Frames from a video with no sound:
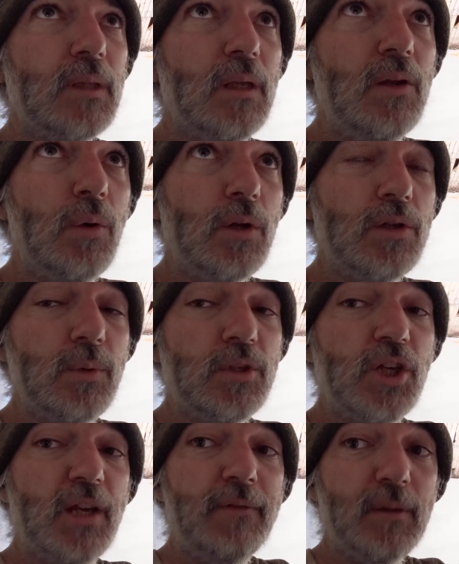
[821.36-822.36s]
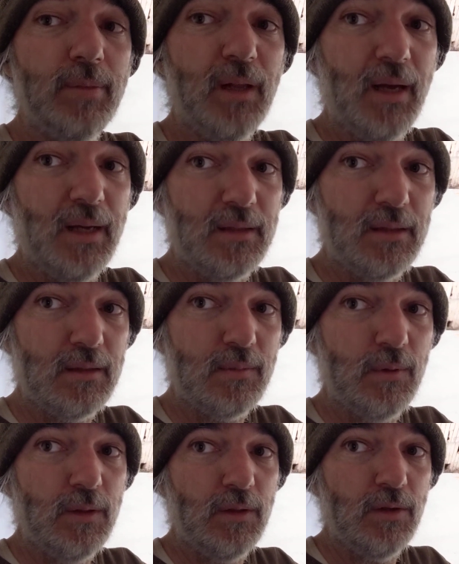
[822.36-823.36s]
In order to achieve compliance
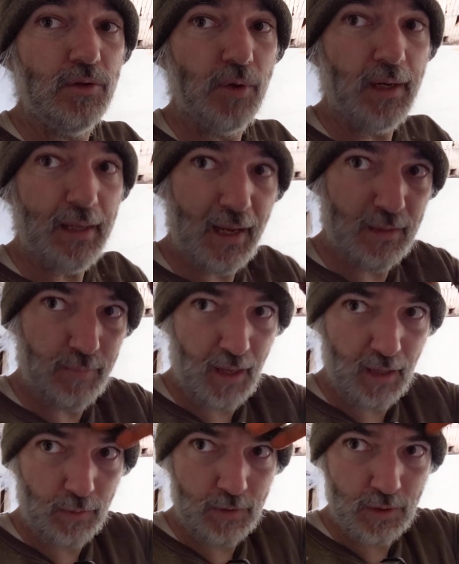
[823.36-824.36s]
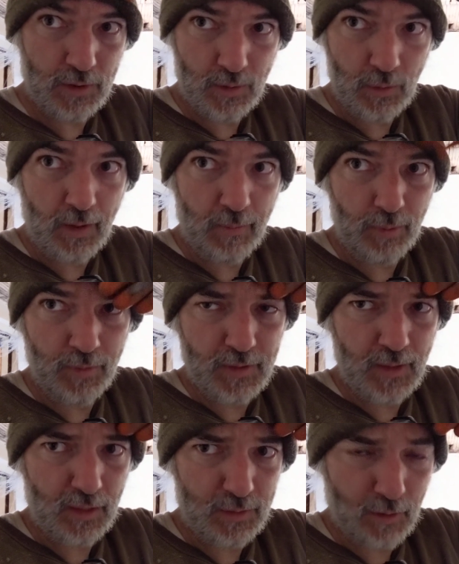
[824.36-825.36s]
with the Detroit Land Bank, which is who I bought
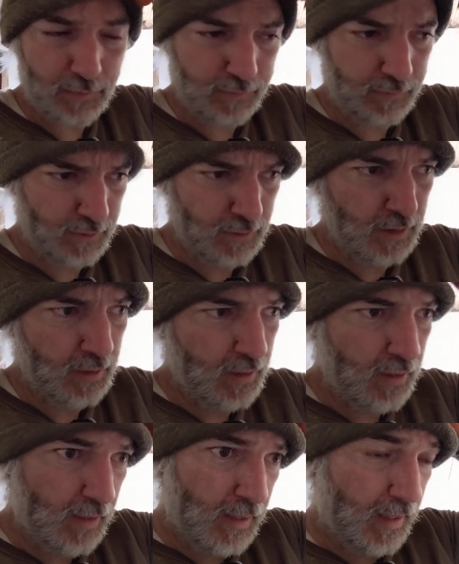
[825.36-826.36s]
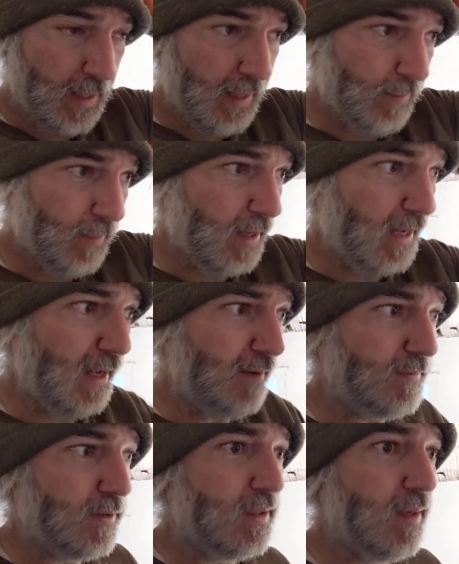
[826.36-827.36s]
this house off, I
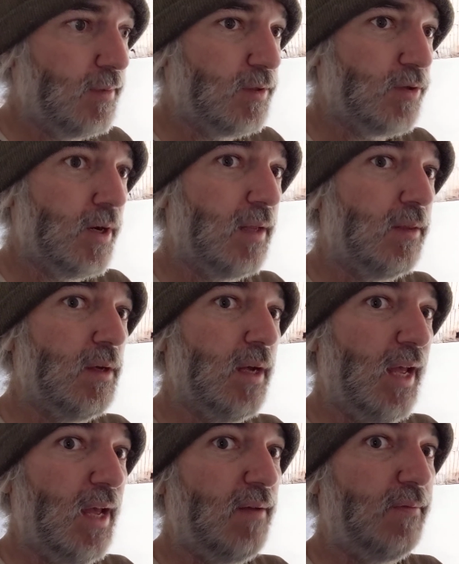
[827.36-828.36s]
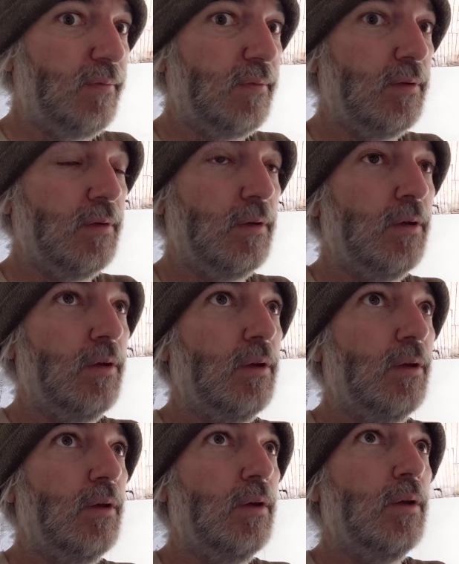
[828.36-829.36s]
have to demonstrate that I have
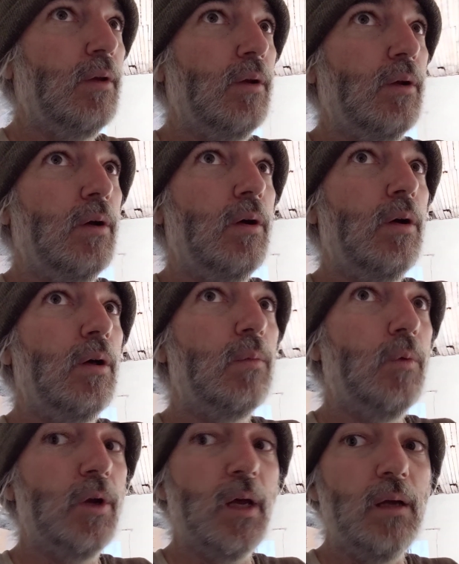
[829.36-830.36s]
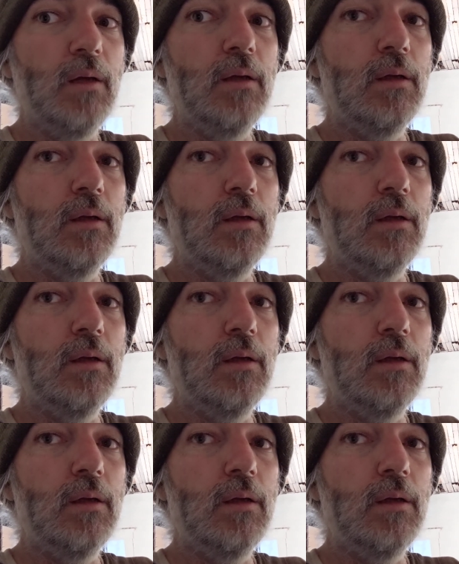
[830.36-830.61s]
hot water,